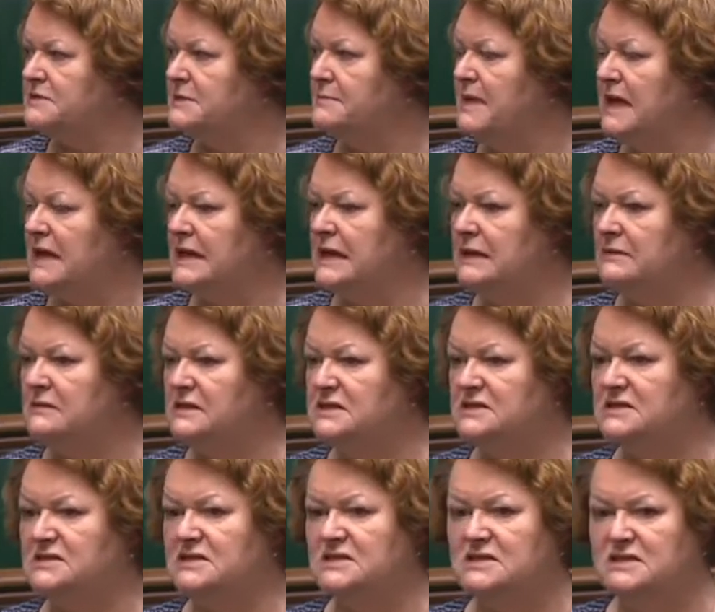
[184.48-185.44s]
to making
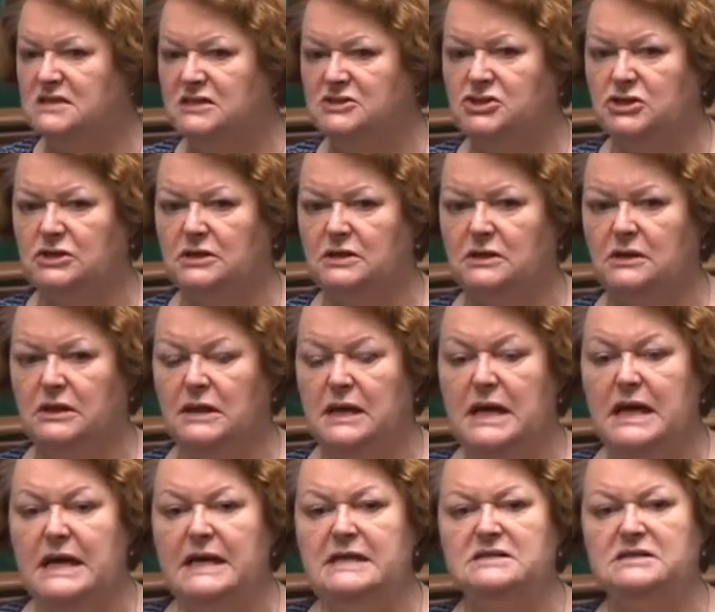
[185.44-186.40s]
this decision
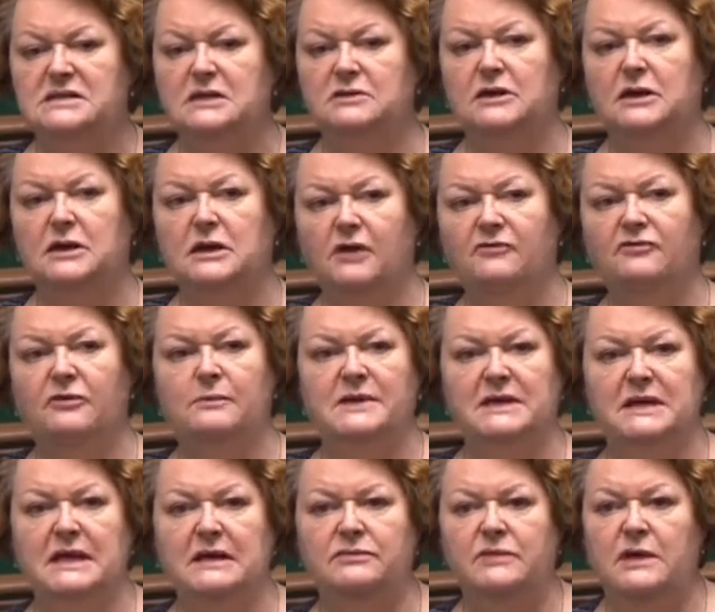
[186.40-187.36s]
is that the
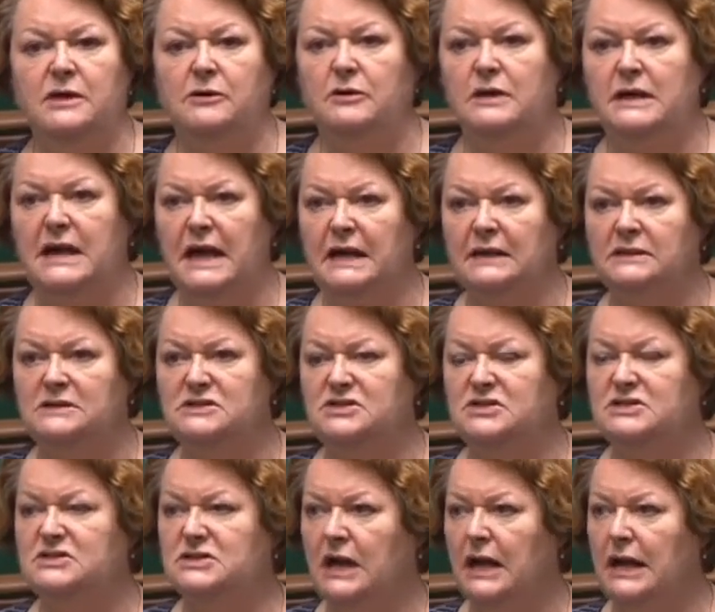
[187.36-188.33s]
government in their
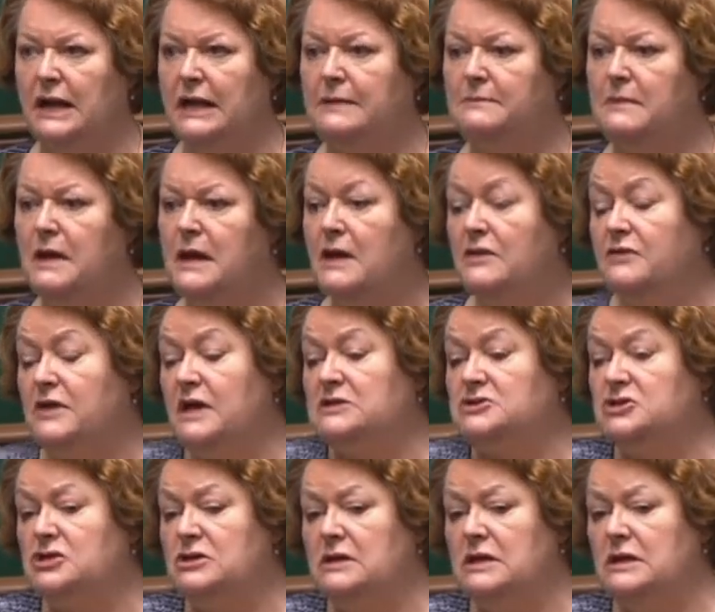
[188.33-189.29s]
analysis claim that
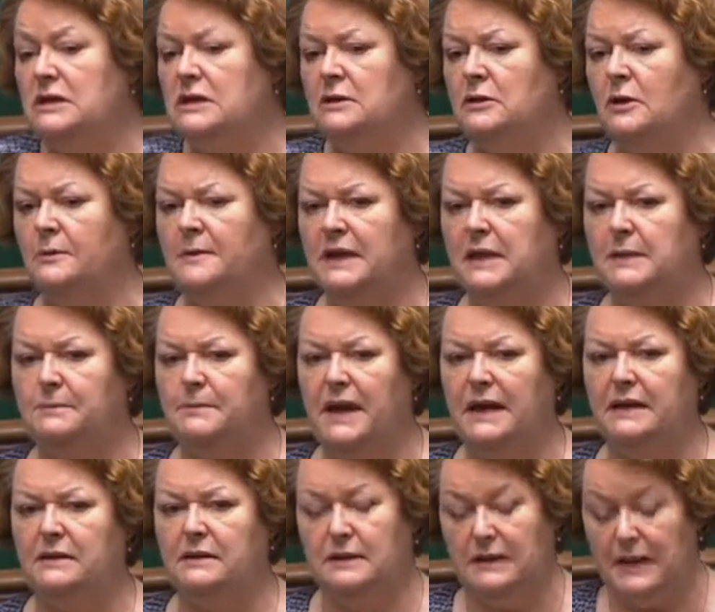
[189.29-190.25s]
actually the economic
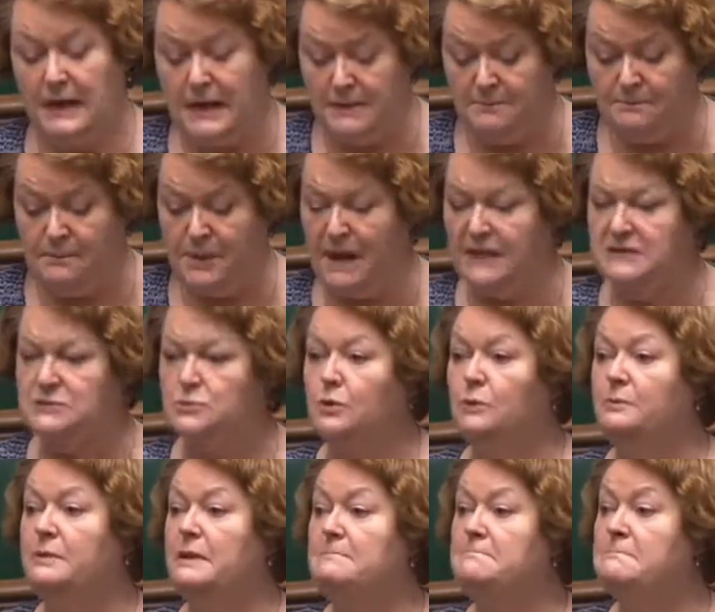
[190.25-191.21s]
impact will
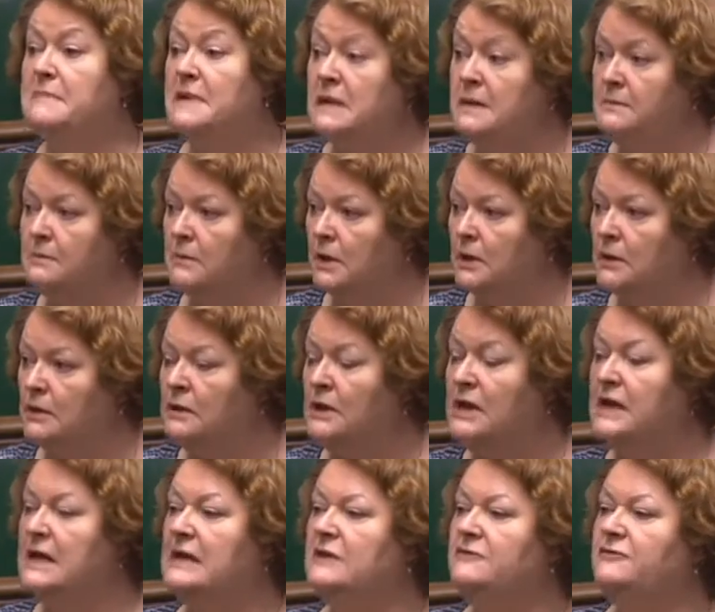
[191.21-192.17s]
be minimal
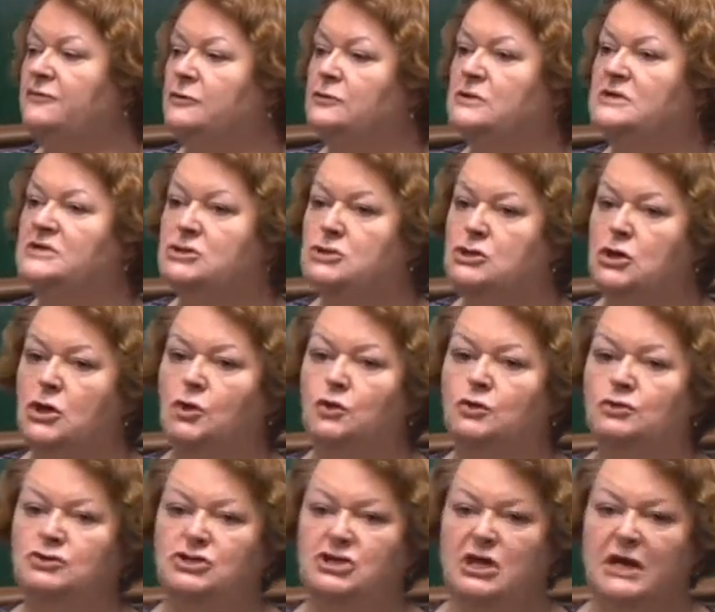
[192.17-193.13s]
if there is
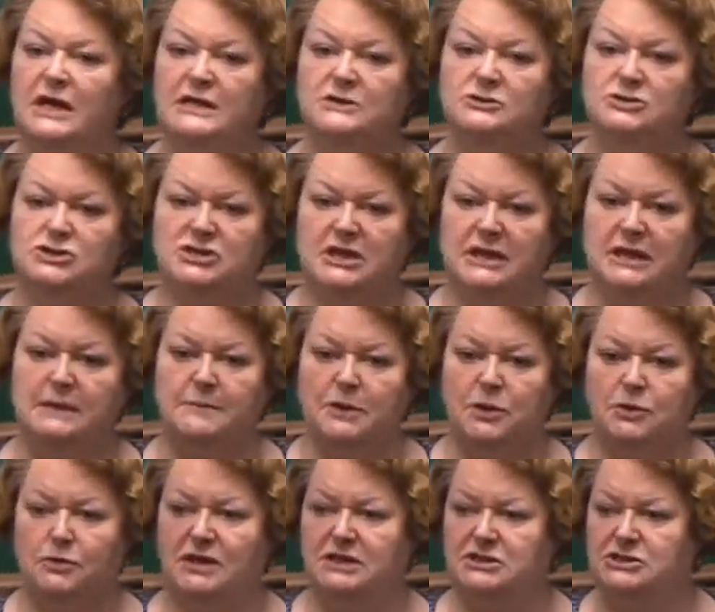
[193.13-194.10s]
no change to
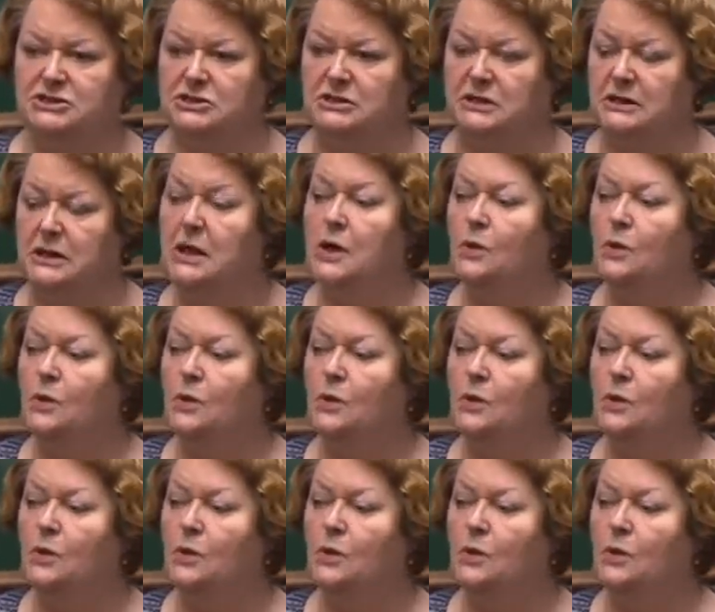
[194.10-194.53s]
immigration.